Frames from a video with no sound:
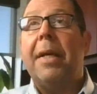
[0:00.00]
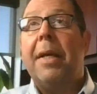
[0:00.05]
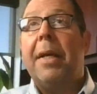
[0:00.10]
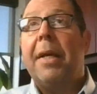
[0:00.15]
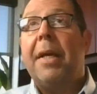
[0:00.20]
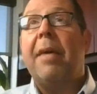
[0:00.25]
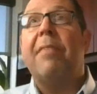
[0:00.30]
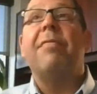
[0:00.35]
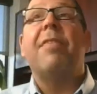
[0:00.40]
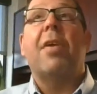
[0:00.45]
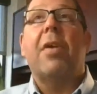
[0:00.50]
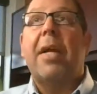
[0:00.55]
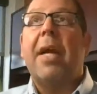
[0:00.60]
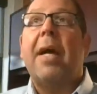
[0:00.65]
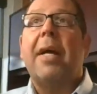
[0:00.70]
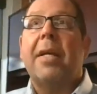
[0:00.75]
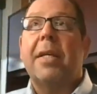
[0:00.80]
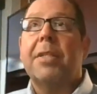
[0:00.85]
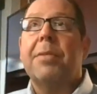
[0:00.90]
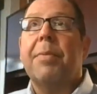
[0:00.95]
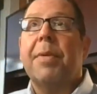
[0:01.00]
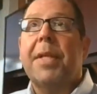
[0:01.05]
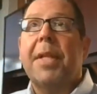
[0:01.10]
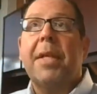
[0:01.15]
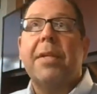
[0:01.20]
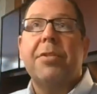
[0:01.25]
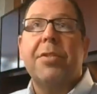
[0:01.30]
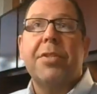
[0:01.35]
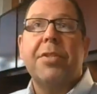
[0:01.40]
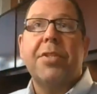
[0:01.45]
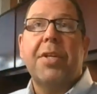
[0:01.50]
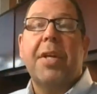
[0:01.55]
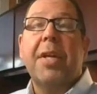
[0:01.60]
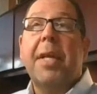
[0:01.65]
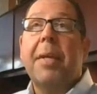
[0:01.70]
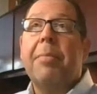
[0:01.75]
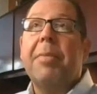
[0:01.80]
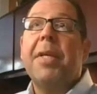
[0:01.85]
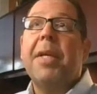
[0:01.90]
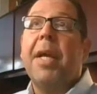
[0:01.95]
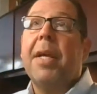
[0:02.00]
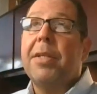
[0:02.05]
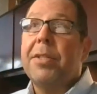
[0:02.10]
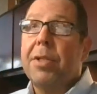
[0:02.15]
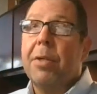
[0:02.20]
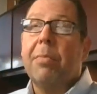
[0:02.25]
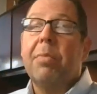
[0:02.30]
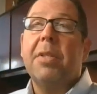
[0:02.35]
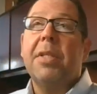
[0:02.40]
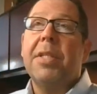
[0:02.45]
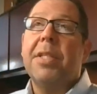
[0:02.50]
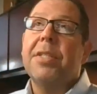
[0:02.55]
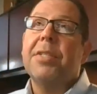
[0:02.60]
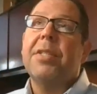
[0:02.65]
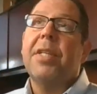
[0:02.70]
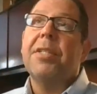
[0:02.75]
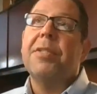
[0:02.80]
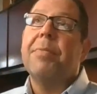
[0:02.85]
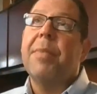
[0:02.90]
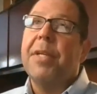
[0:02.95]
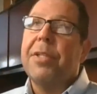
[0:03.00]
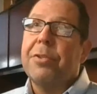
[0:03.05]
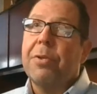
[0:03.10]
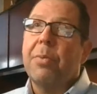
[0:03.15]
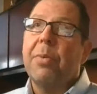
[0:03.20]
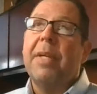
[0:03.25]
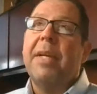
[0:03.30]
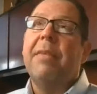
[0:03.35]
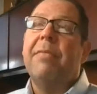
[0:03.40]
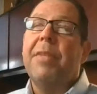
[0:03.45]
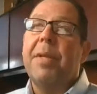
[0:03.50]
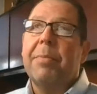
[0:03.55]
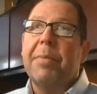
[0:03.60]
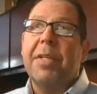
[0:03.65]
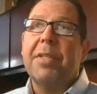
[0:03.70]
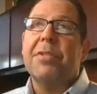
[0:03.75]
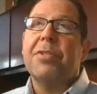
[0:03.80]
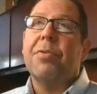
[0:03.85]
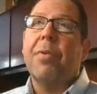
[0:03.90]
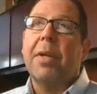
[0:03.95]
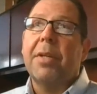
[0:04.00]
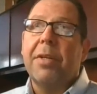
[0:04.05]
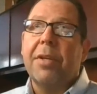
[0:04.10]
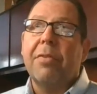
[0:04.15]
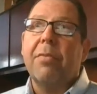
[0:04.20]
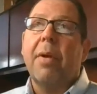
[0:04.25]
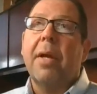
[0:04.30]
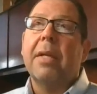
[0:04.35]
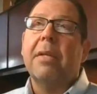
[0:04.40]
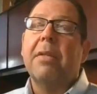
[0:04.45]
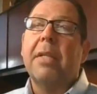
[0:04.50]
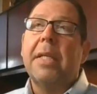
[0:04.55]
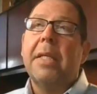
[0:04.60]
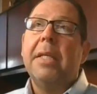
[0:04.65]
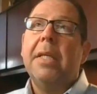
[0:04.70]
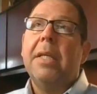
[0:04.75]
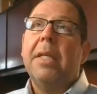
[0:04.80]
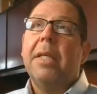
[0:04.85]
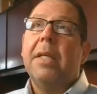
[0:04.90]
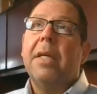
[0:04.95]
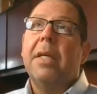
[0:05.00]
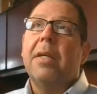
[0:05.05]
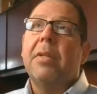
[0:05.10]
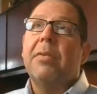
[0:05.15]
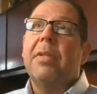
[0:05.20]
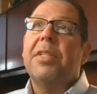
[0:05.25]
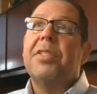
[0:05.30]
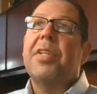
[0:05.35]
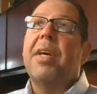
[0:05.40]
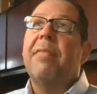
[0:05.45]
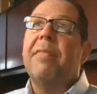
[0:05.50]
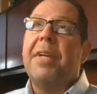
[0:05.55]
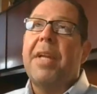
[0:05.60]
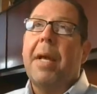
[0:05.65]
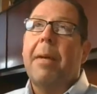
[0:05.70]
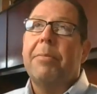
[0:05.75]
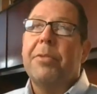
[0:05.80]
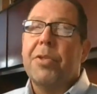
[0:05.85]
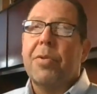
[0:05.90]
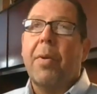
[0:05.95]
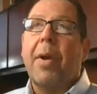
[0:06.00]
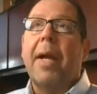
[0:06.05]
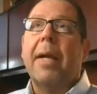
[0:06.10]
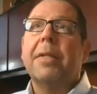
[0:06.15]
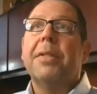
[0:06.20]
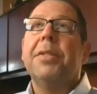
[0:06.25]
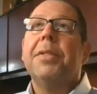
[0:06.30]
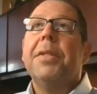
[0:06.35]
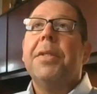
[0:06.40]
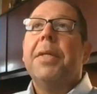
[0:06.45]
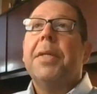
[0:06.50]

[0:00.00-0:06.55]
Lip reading: have very high expectations on APA. So please, let's make sure we have them constructed correctly. Let's have an abstract.